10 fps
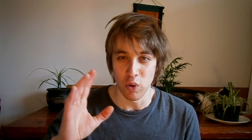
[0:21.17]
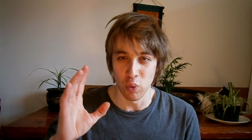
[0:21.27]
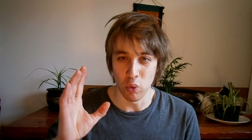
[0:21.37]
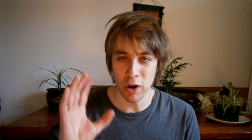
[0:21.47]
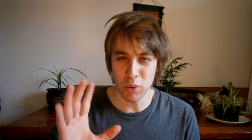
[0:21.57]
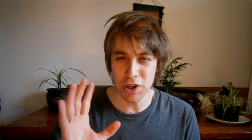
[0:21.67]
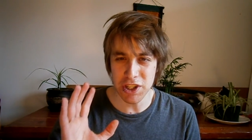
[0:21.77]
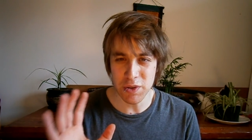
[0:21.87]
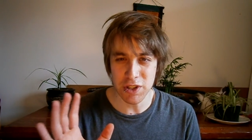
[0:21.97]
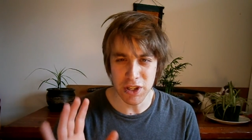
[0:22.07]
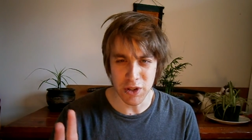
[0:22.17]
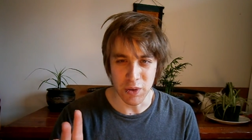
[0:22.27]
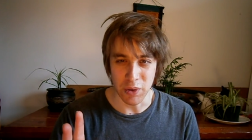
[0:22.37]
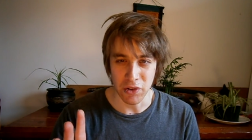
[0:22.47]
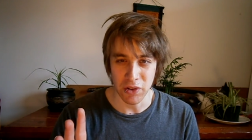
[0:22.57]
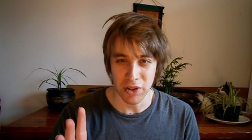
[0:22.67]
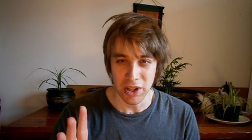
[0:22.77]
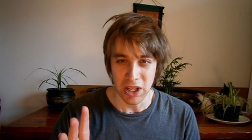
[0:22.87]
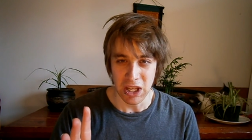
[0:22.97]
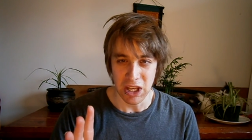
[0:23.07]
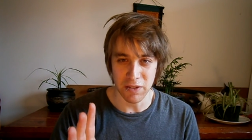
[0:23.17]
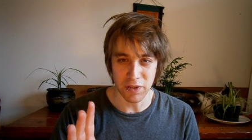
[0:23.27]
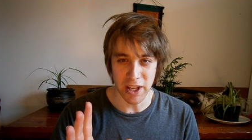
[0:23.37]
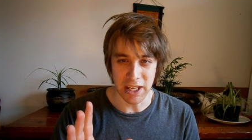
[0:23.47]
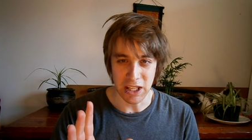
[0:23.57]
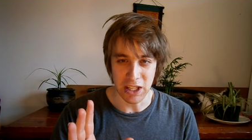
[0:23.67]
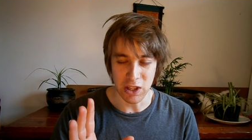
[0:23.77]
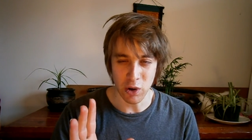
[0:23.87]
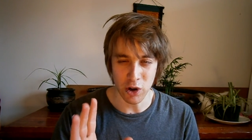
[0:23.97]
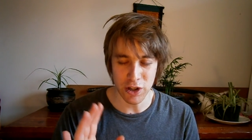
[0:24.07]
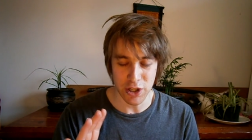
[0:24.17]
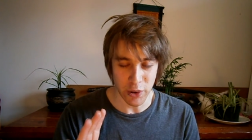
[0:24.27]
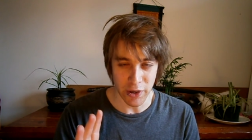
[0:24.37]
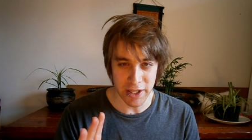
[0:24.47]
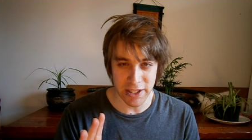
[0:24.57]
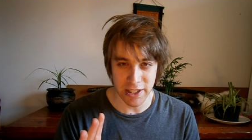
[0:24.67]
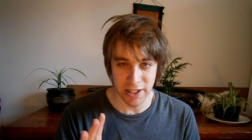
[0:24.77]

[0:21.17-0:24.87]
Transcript: what would you do if, like, you heard a noise